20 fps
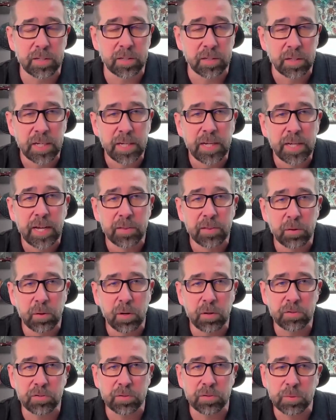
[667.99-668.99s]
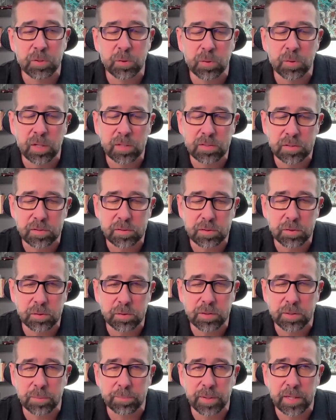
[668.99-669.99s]
And there are some nuances
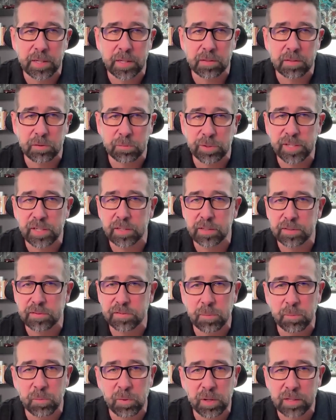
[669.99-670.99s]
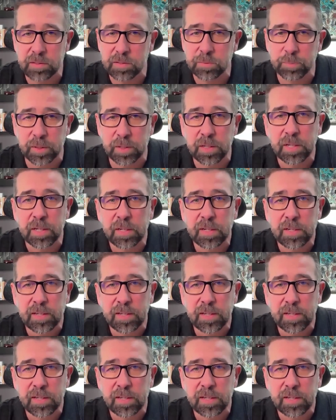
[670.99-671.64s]
to it that make it unique in some ways, but